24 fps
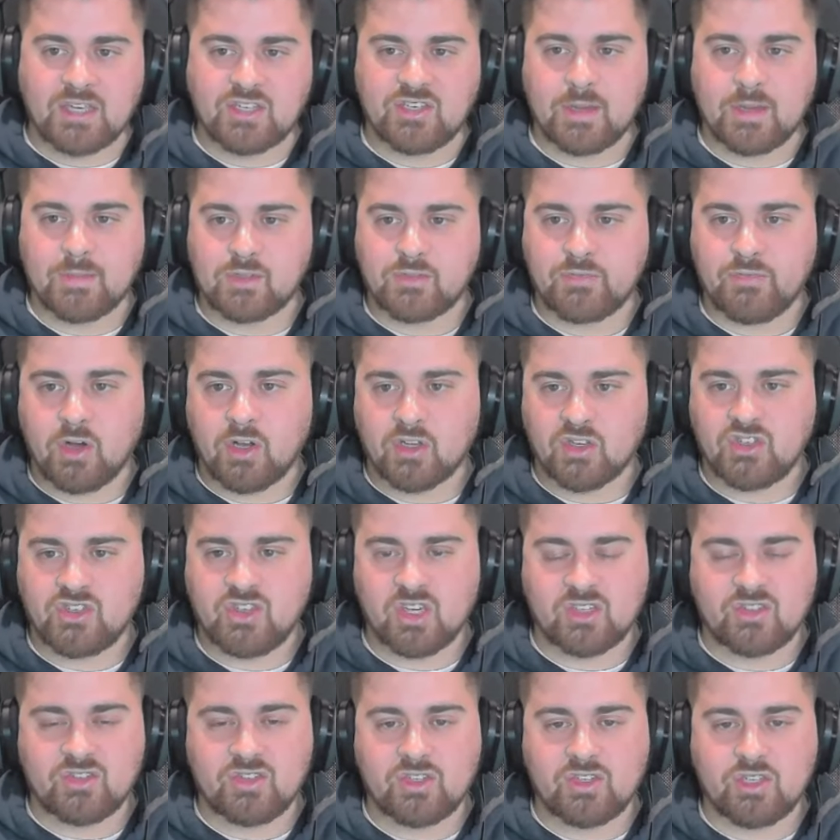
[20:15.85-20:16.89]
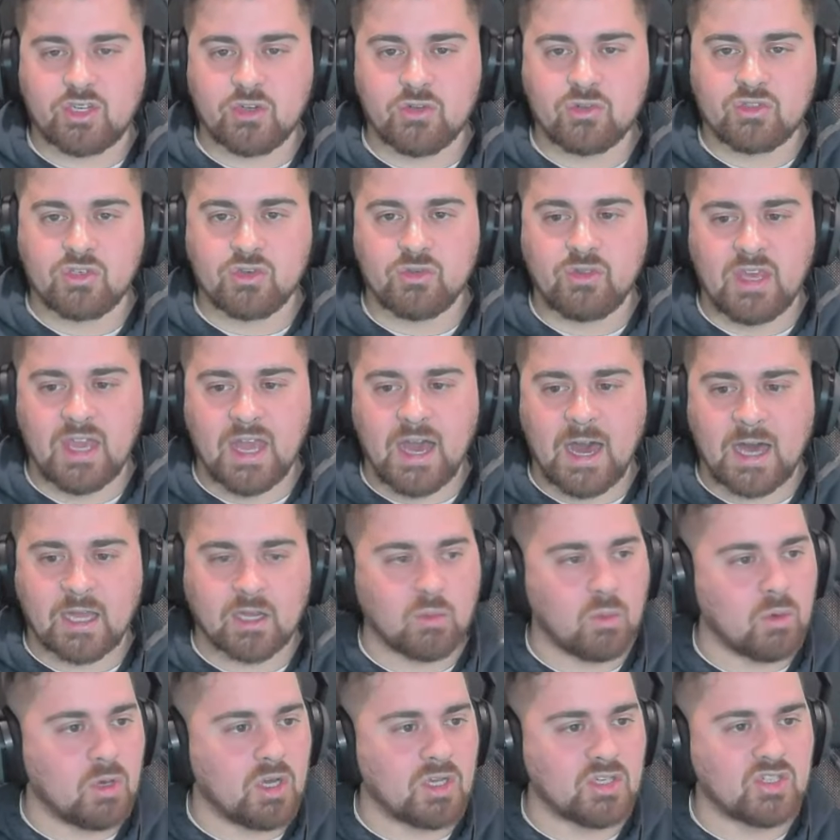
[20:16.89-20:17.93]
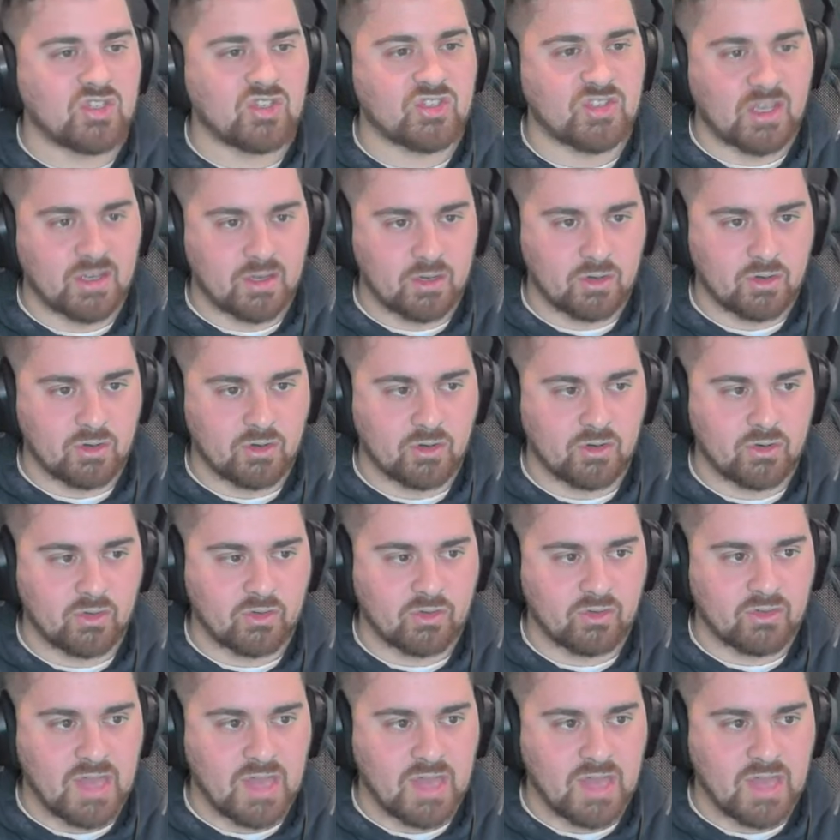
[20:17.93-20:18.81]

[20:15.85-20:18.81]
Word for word: Sabres fall 6 to 2 to the Ottawa Senators.